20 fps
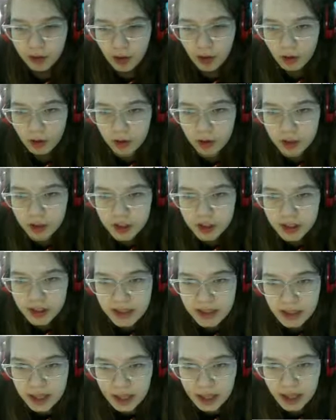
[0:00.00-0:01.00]
which is
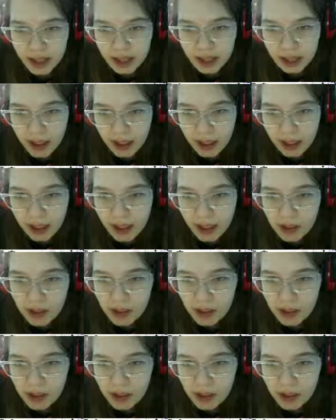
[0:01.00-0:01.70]
he